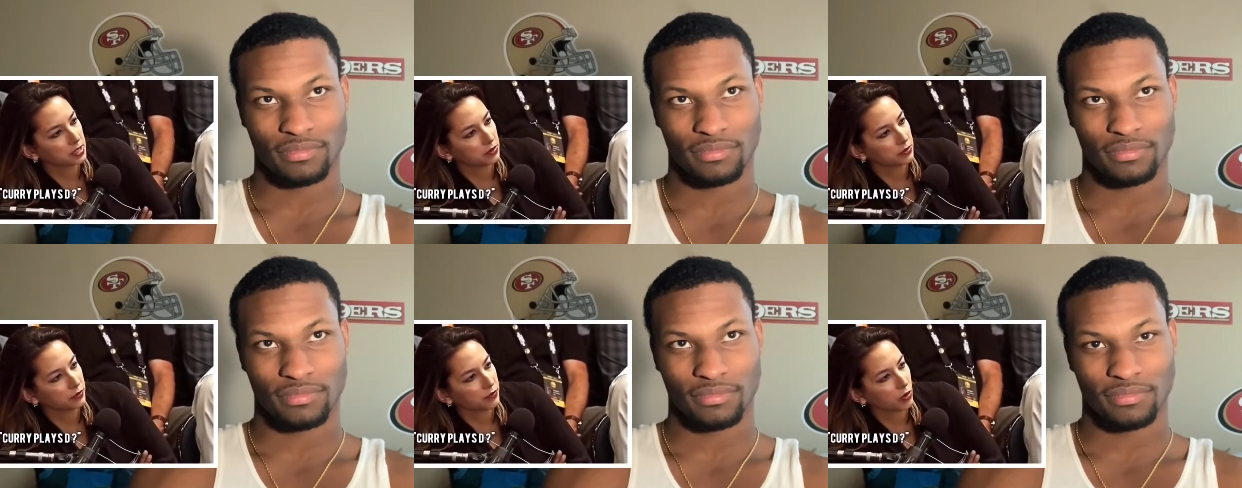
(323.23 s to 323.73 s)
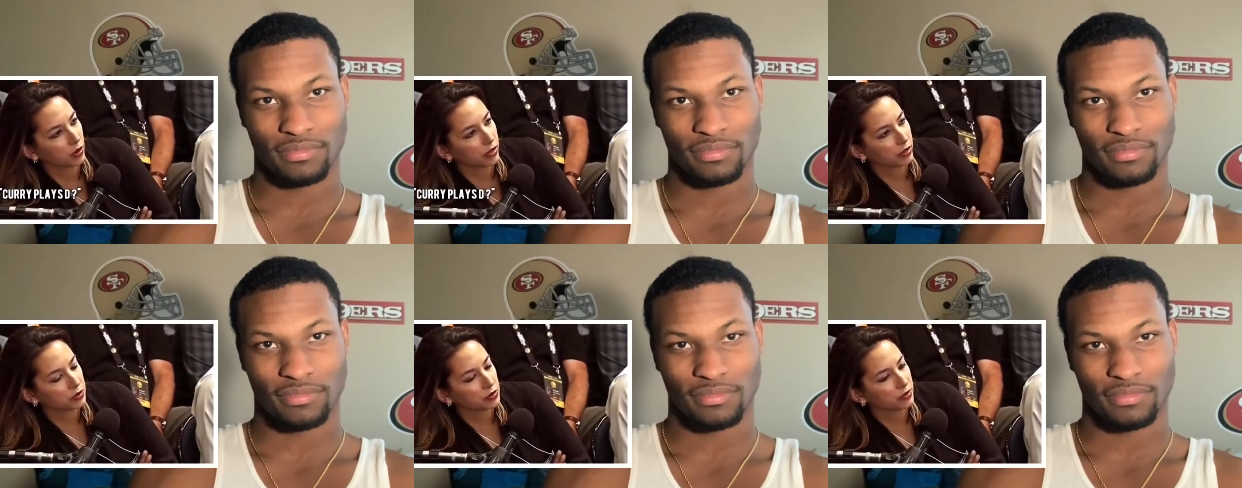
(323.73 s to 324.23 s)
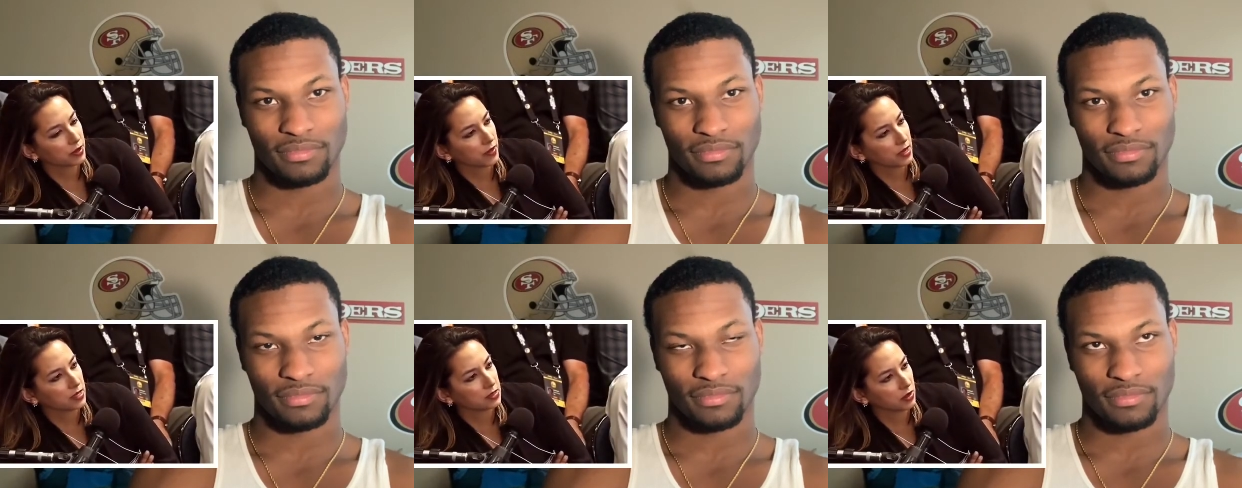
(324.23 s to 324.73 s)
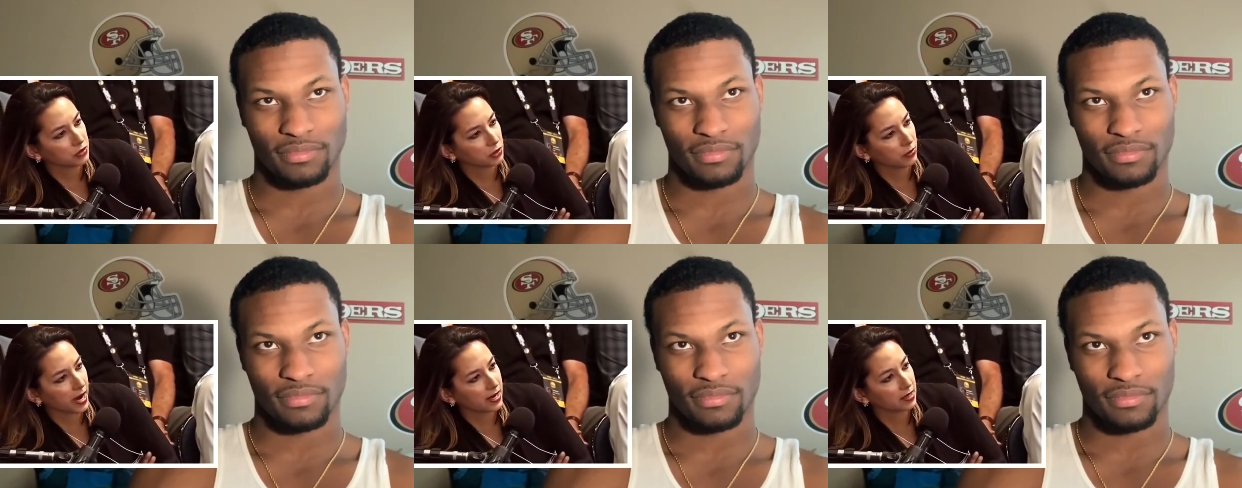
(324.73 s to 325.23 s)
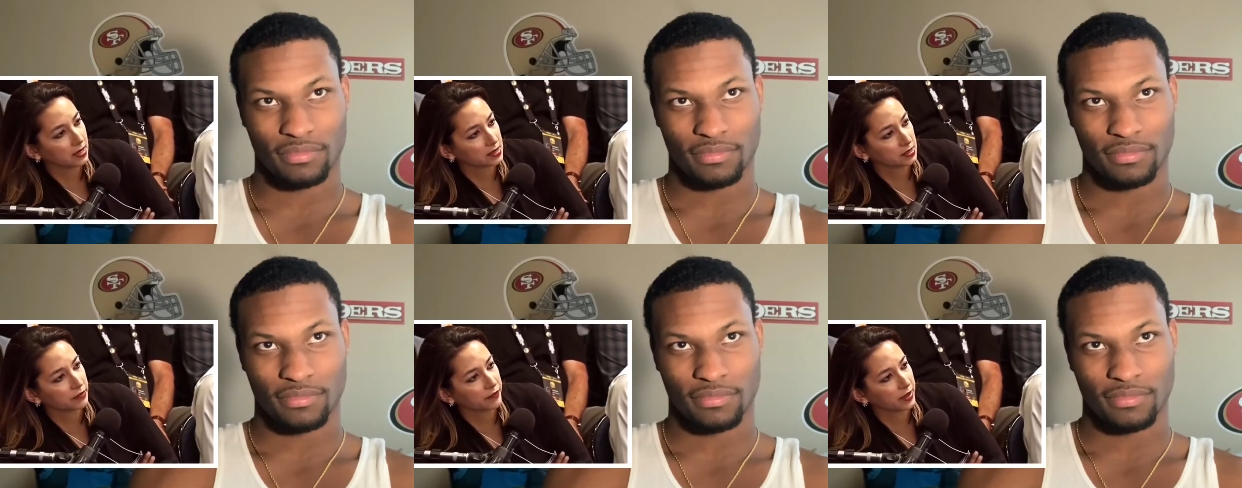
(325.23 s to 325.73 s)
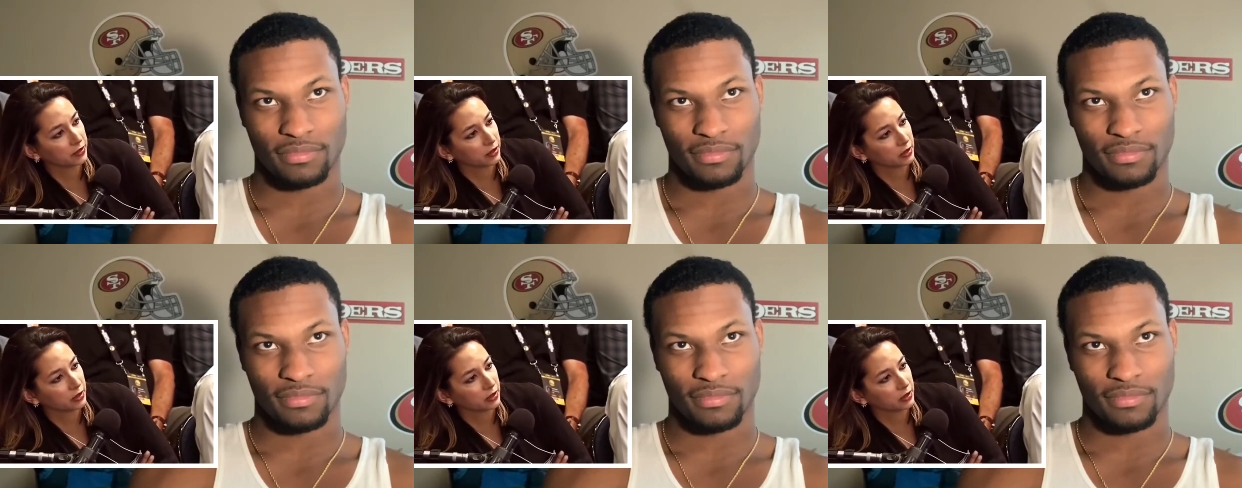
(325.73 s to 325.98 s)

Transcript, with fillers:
Speaker 1: in the fourth. Do you think that he's underrated as underrated as